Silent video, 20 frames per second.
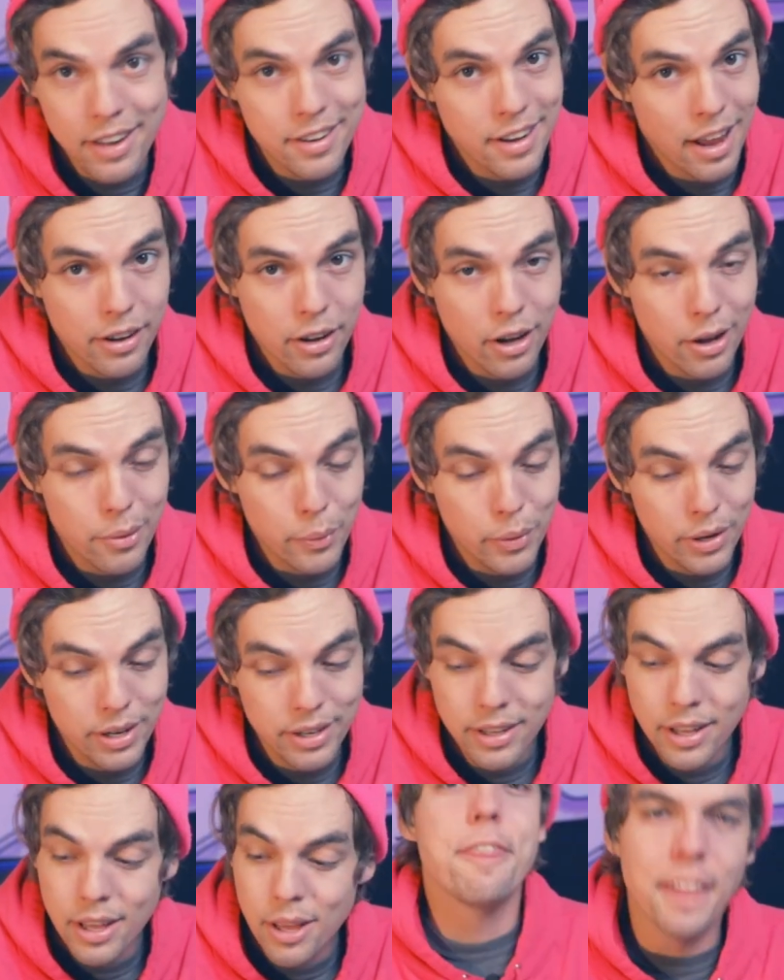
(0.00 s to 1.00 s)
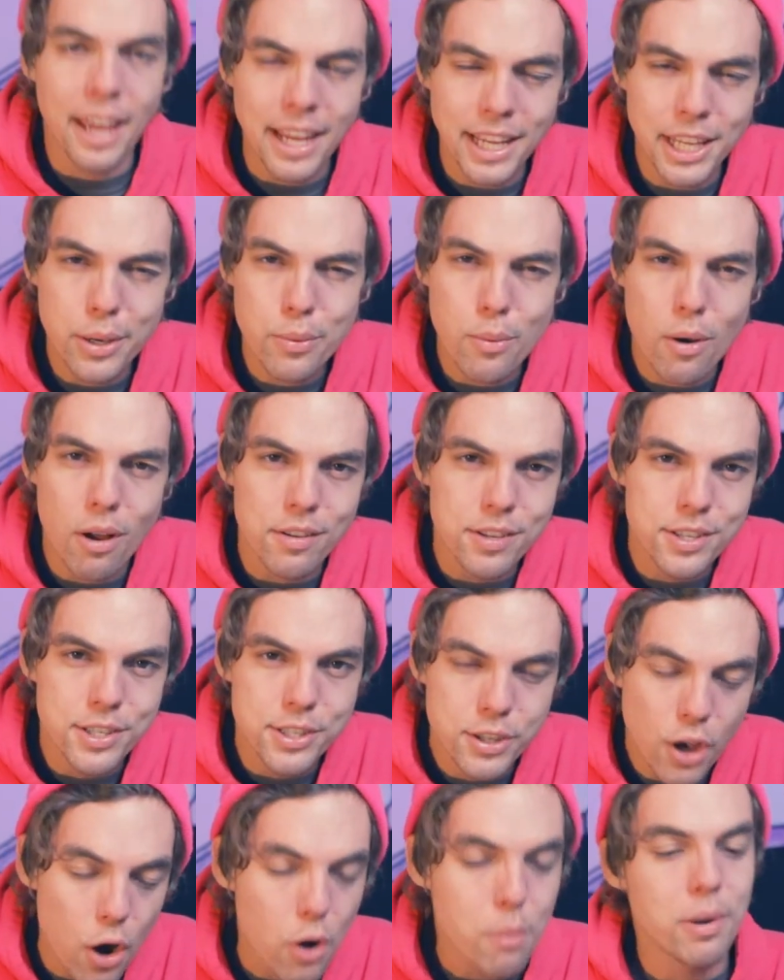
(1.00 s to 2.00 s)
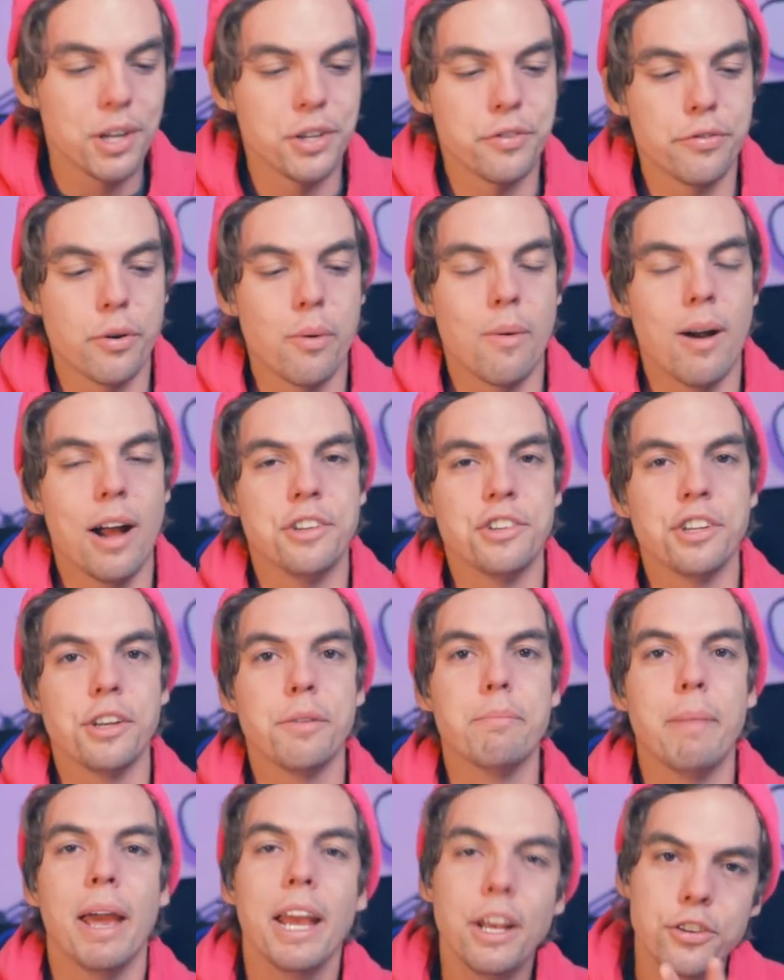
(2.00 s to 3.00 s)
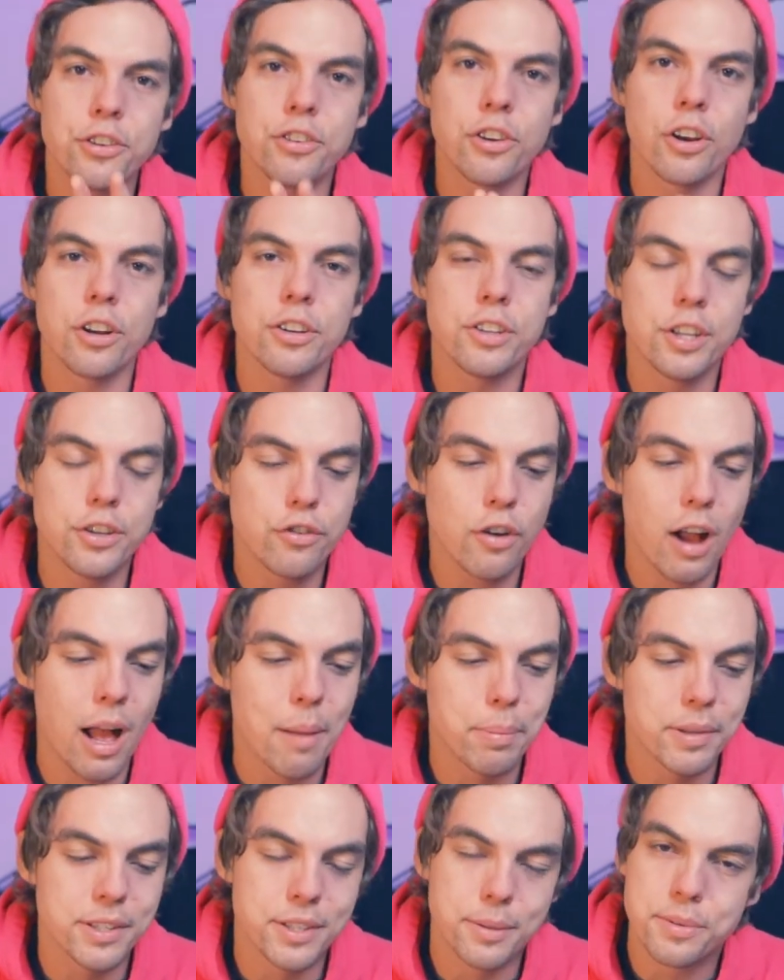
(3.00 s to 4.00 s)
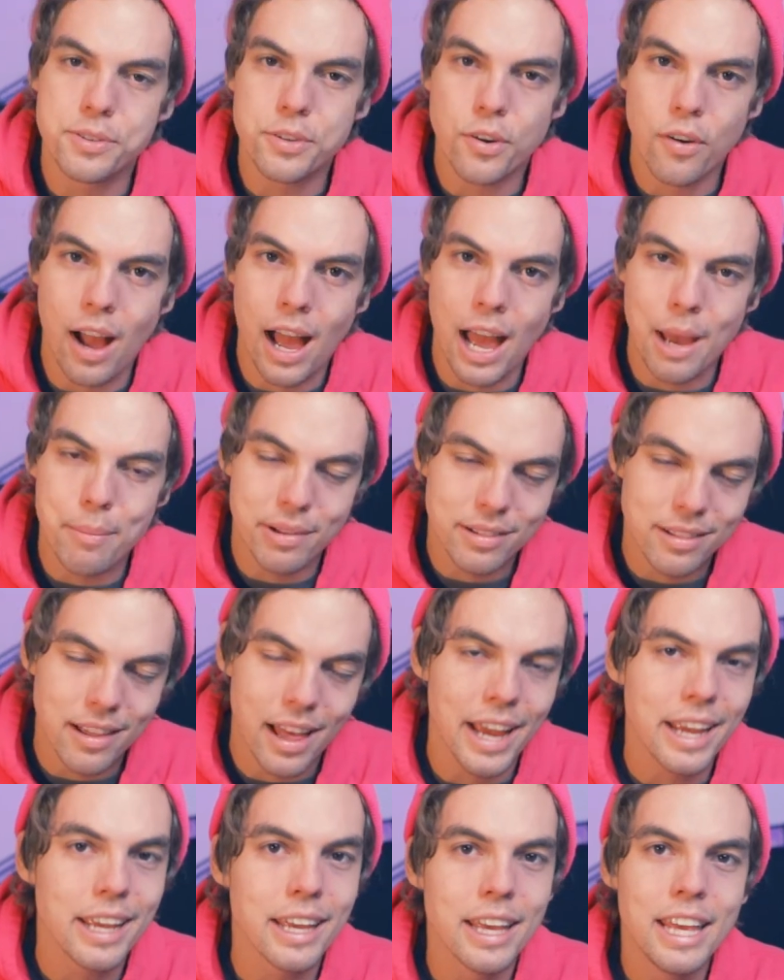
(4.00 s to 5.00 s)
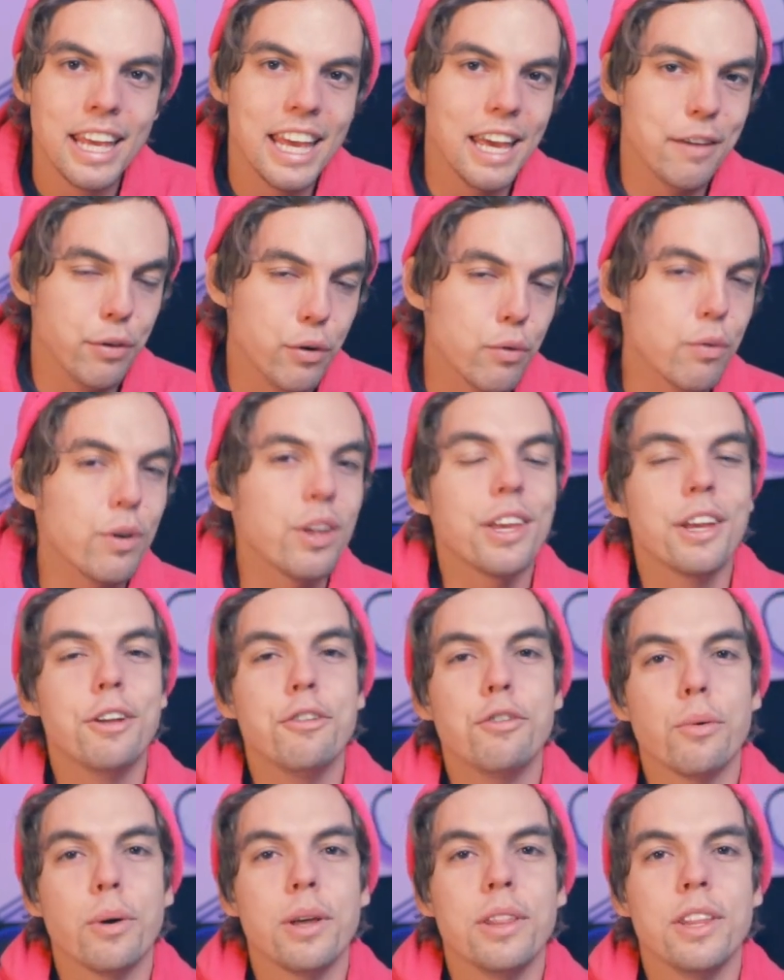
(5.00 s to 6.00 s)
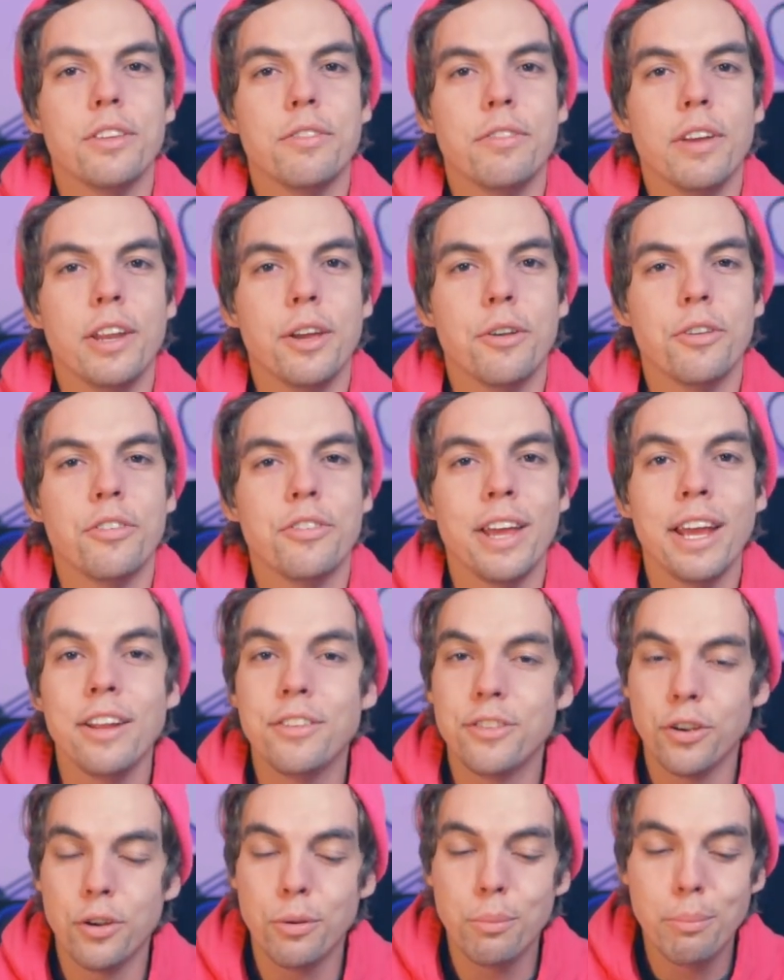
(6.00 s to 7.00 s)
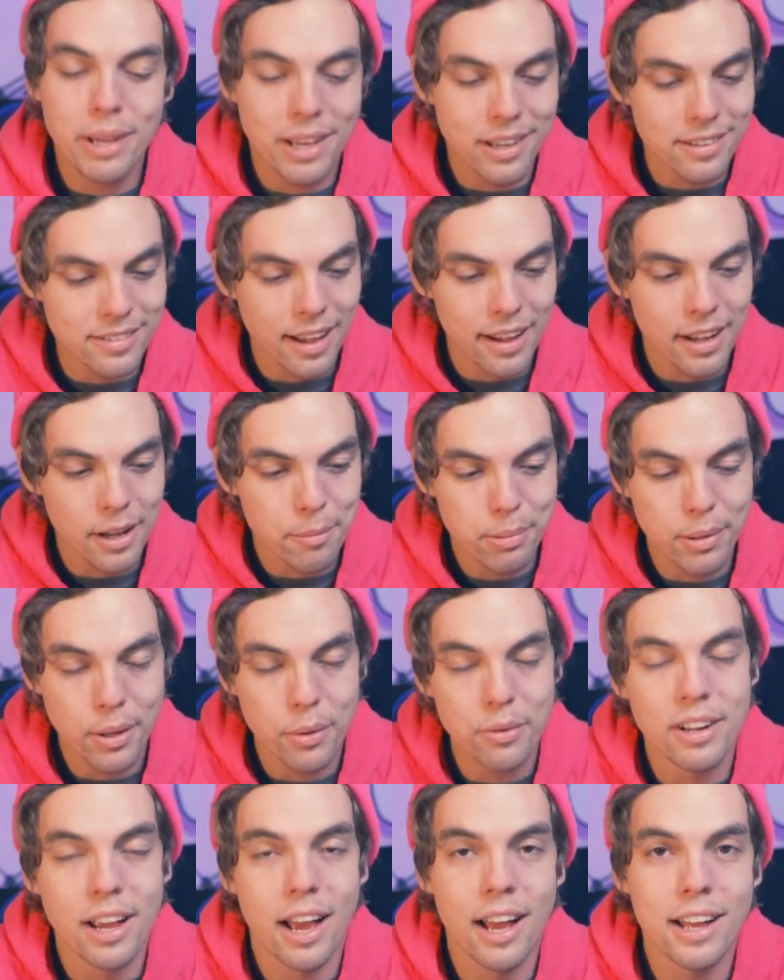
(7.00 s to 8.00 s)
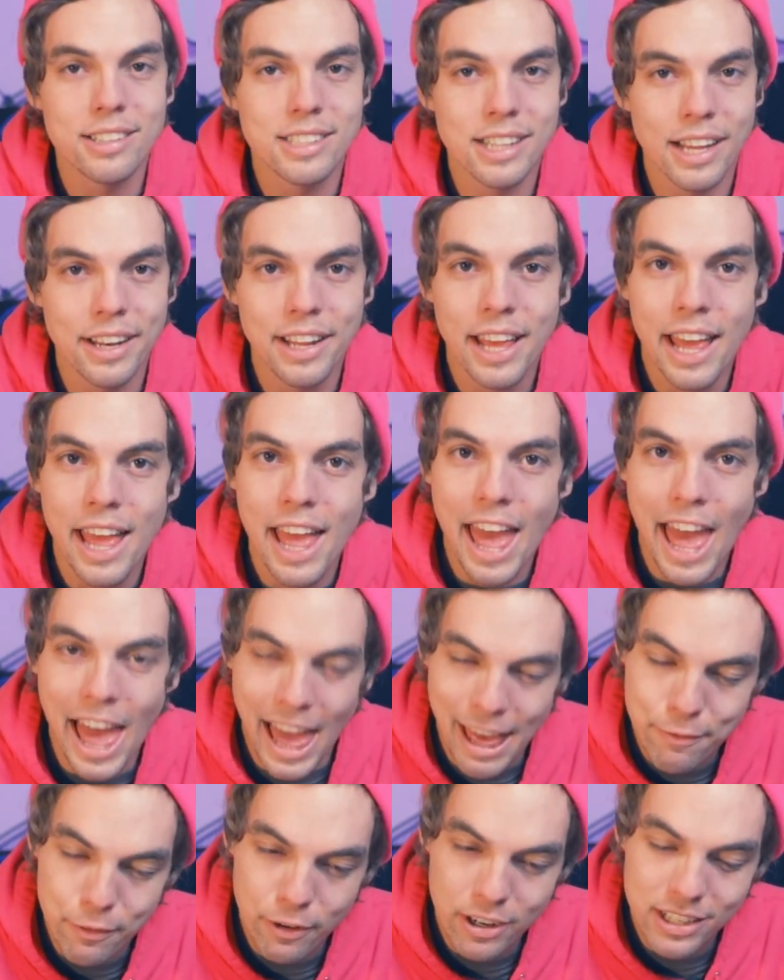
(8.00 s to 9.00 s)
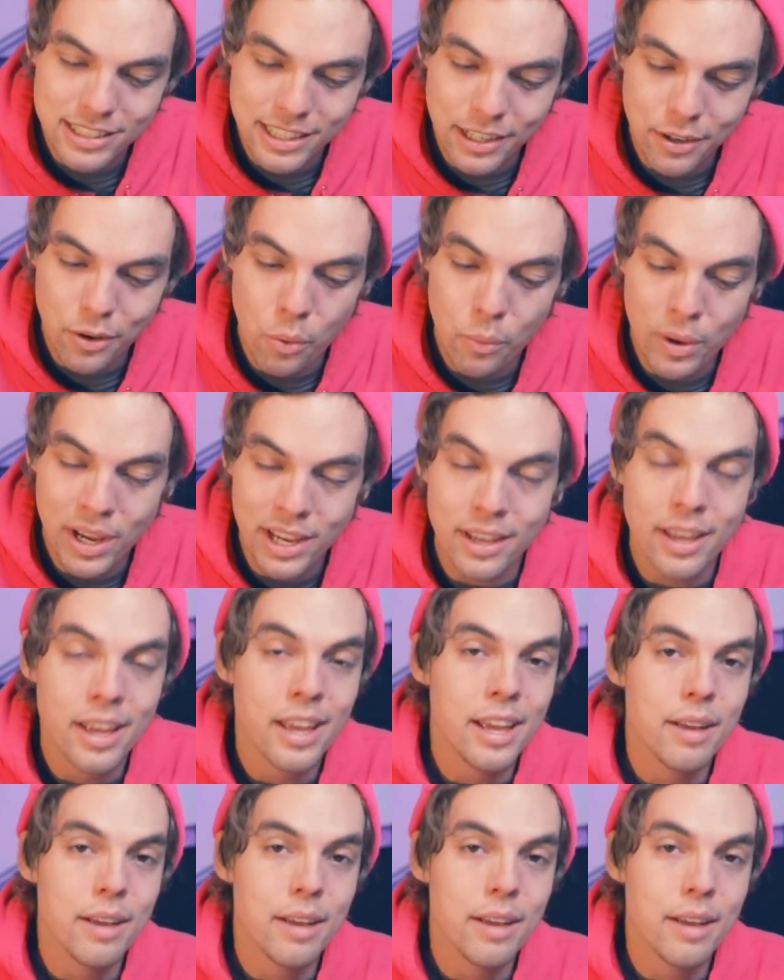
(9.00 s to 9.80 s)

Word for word: Knock on wood. Thank you all so much for watching. Make sure to drop a subscribe, a like if you really enjoy this video. Stay tuned because I upload content every single week,